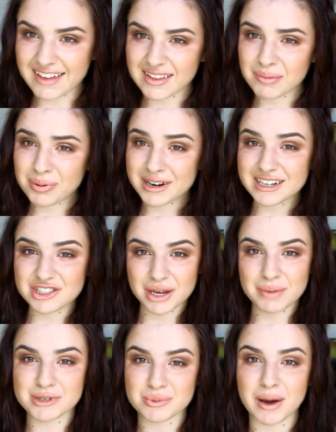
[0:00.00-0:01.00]
And they're pretty
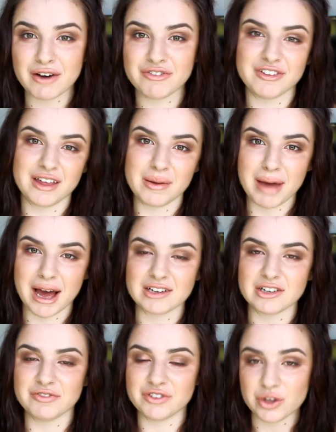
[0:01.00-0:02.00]
cheap as well for the
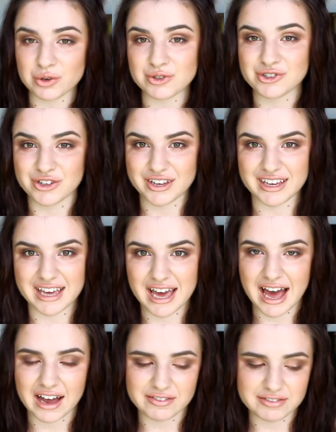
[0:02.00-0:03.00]
amount of use you can get
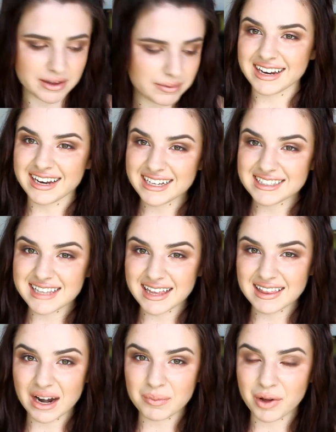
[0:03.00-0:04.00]
out of them. Next
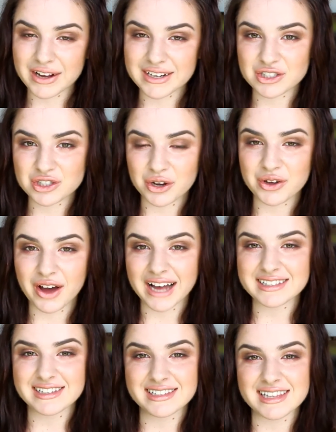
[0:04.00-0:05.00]
thing that I'm going to show you
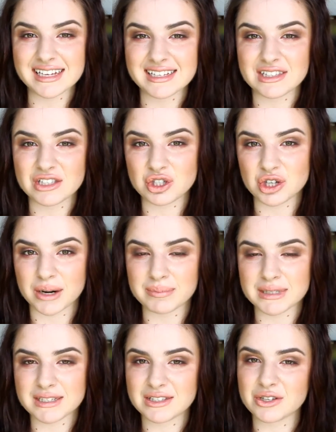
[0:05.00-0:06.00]
guys is these
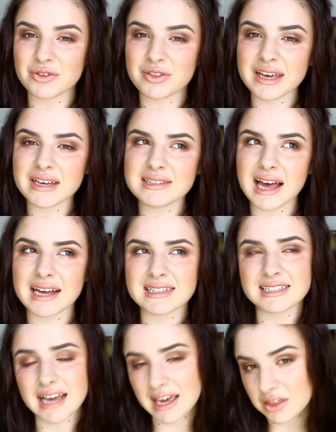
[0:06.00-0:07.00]
strips. So these are
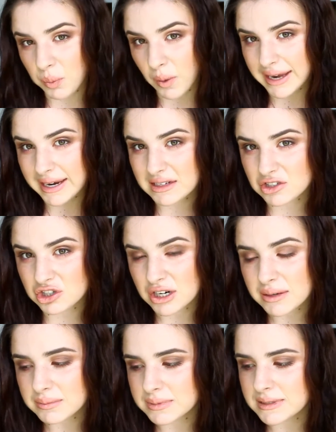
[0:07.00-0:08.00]
teeth whitening
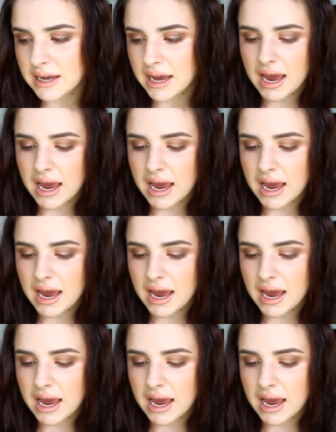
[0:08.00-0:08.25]
strips.